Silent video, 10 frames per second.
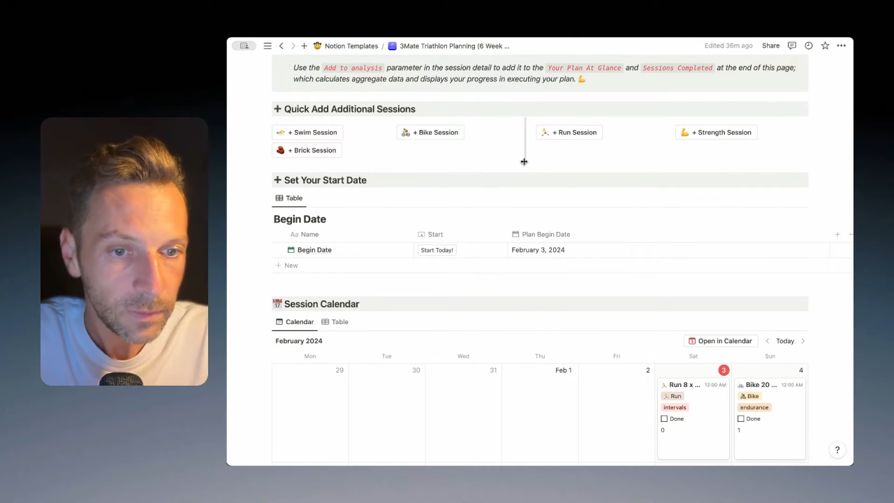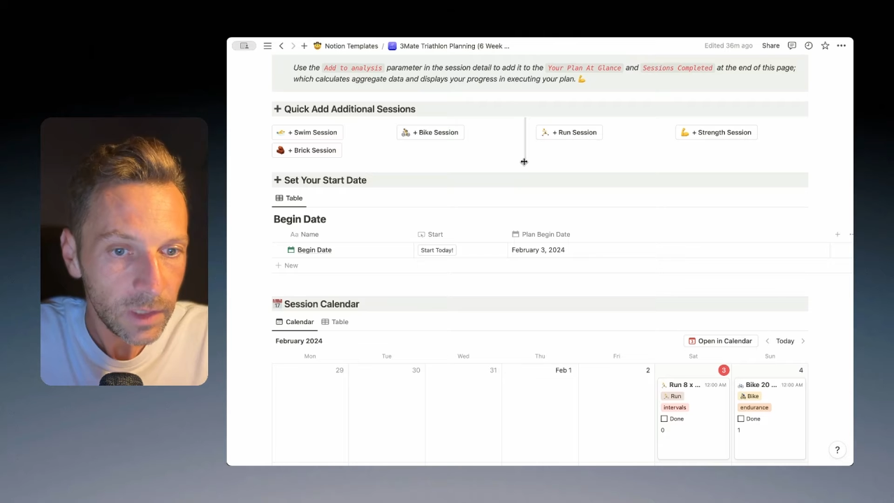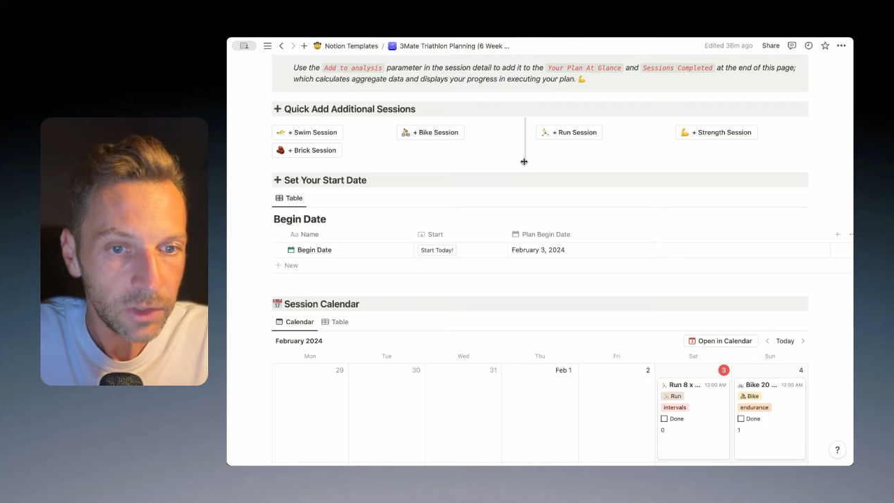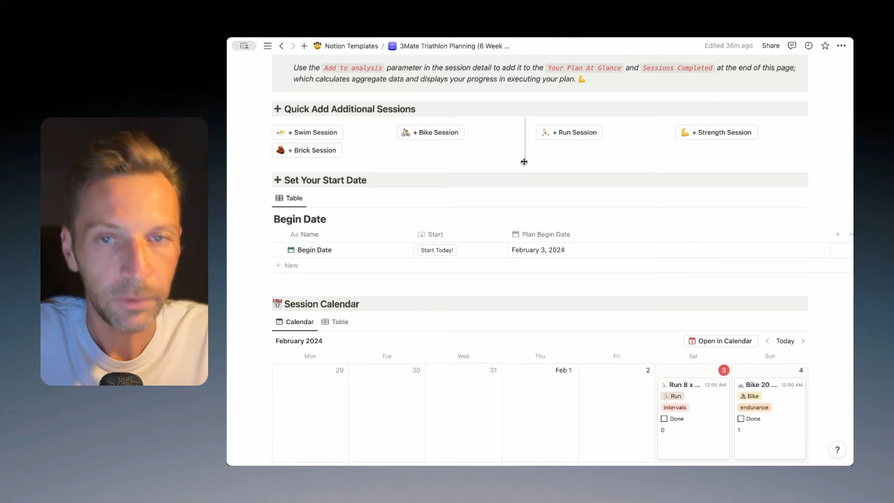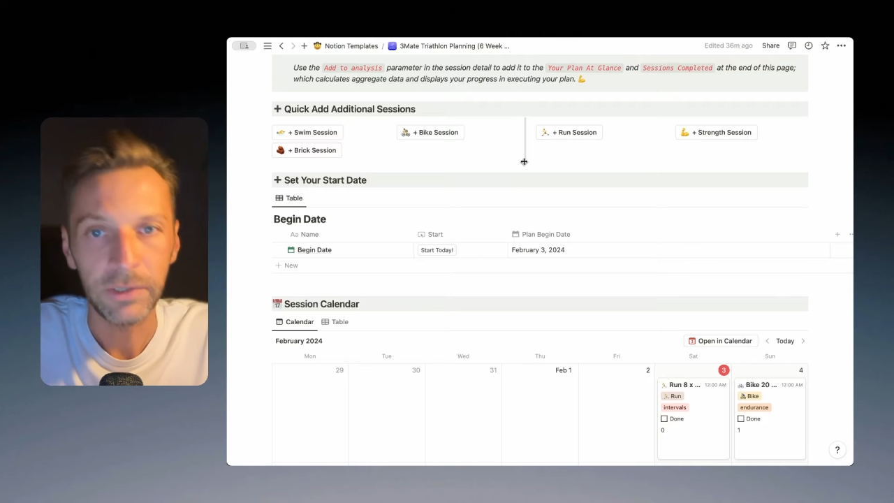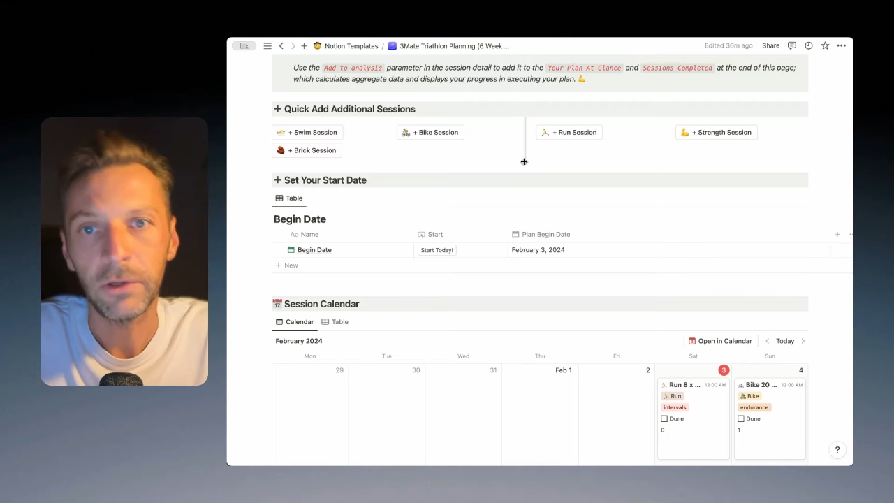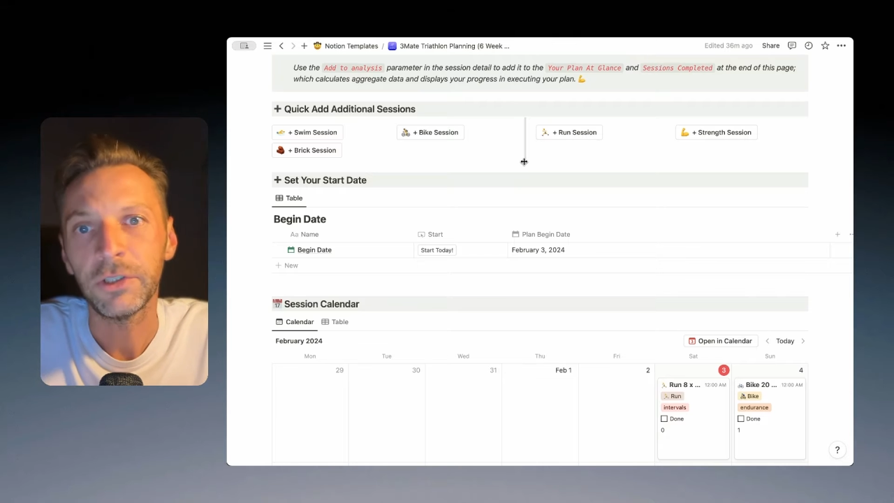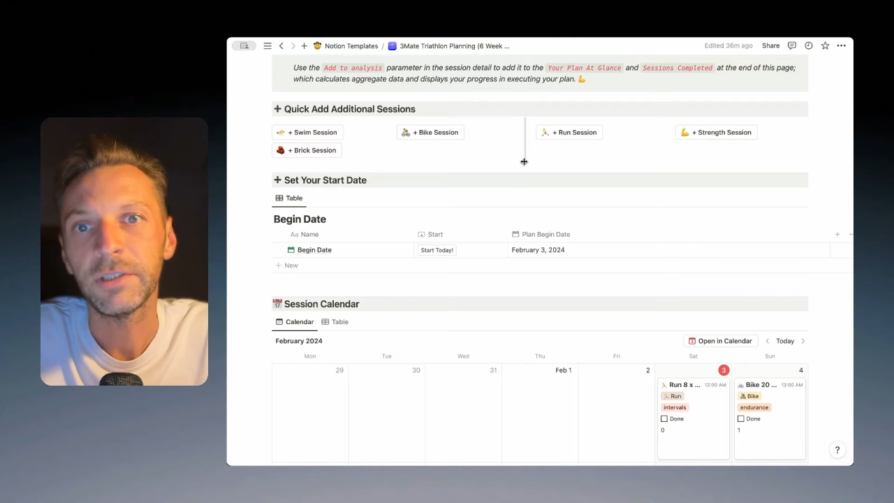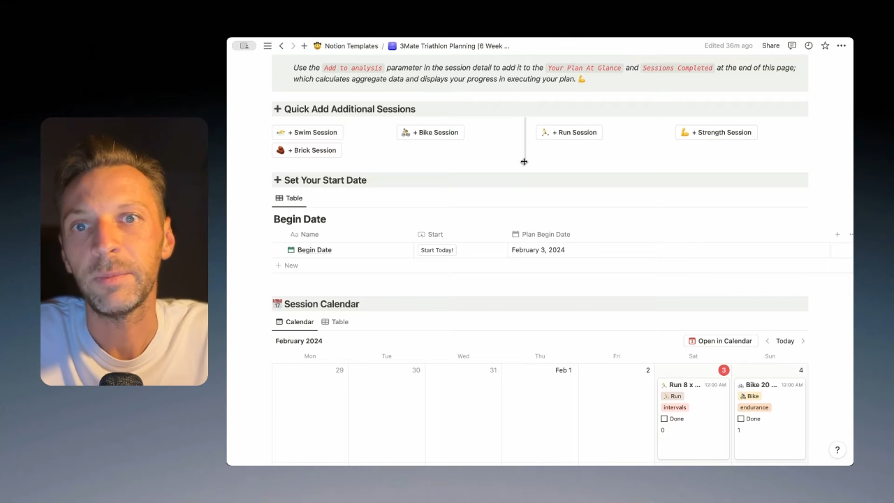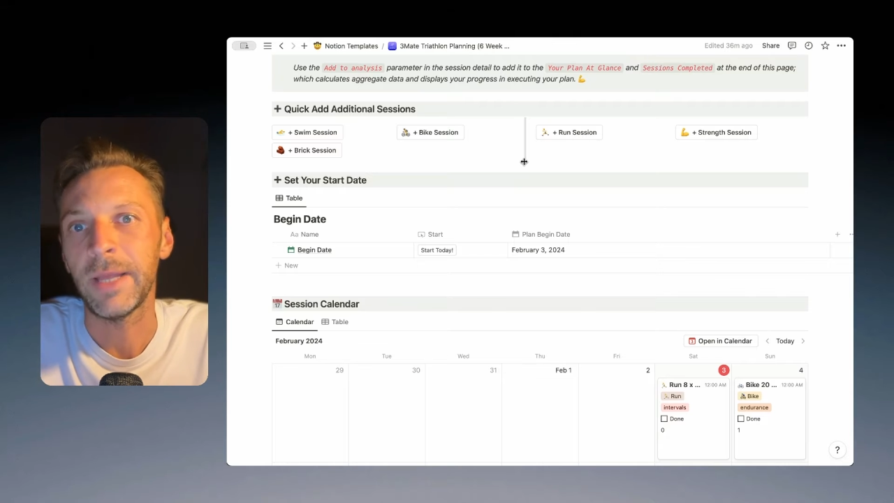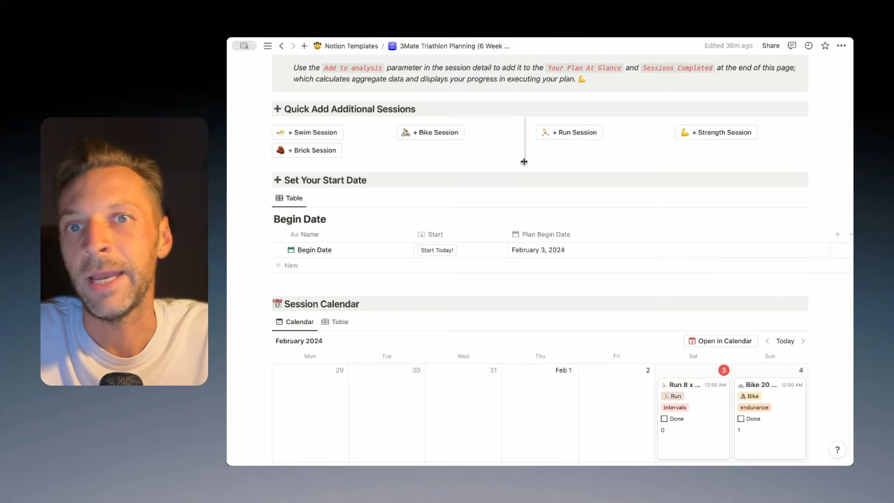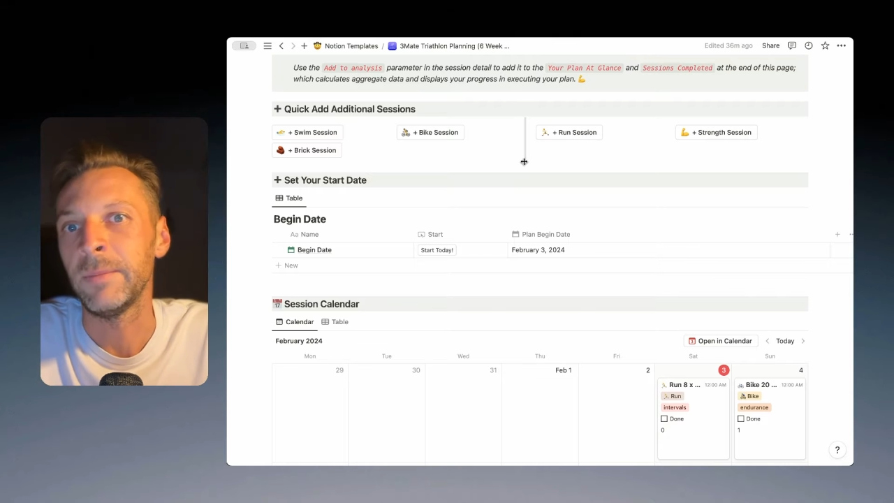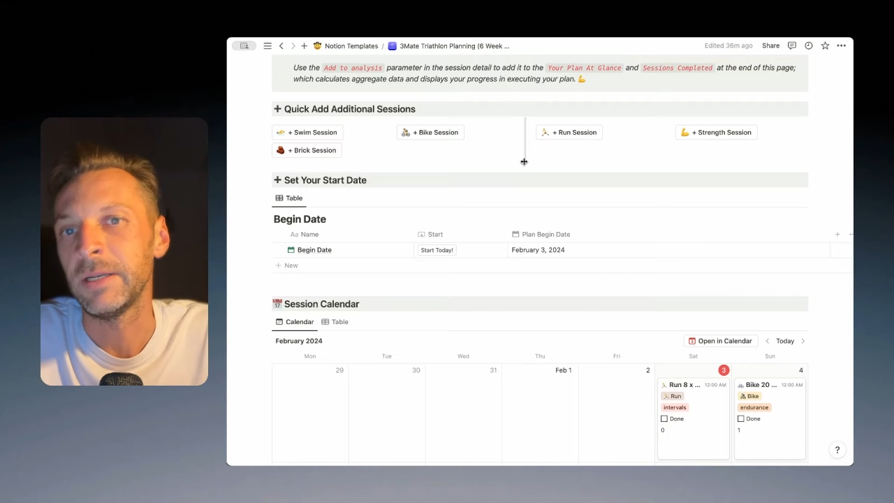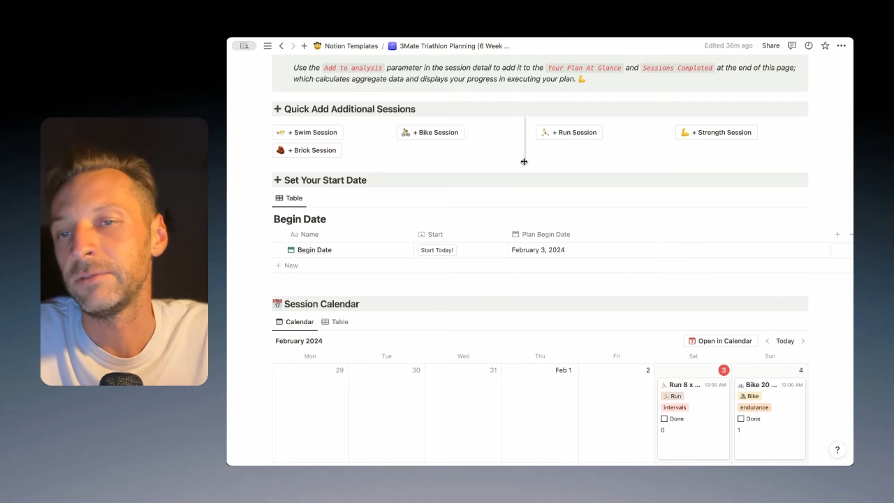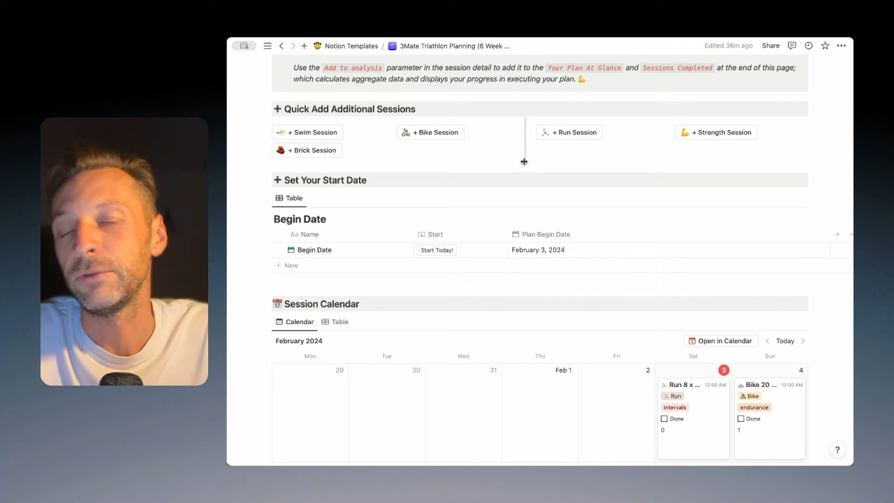So it's not just a plan, but it's